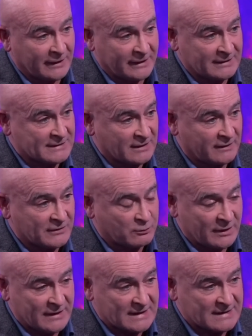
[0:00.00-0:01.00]
of running a
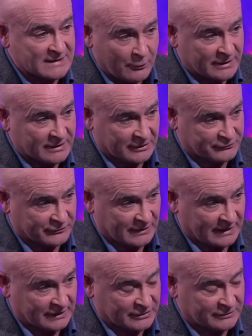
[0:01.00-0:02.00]
service when there's no
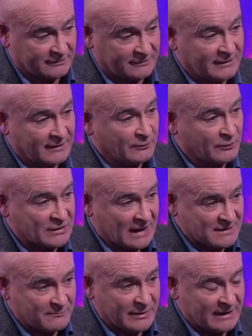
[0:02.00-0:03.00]
industrial action,
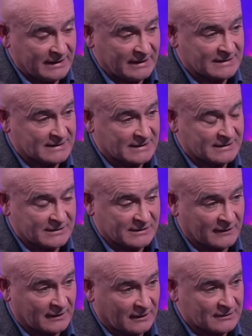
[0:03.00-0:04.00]
which hasn't been in
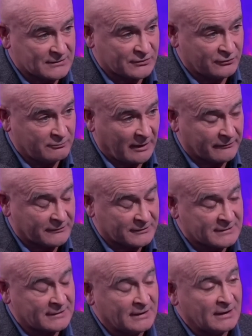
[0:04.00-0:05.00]
existence for the last 2
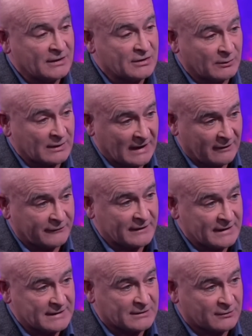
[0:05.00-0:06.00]
months,
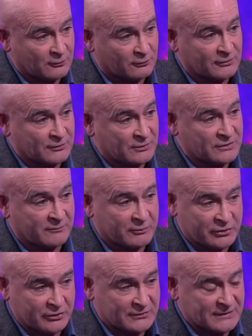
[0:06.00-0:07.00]
for these talks, which
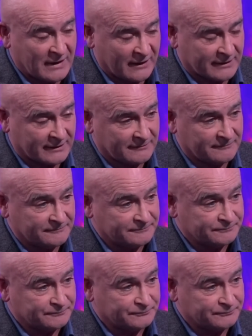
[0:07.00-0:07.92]
have produced nothing.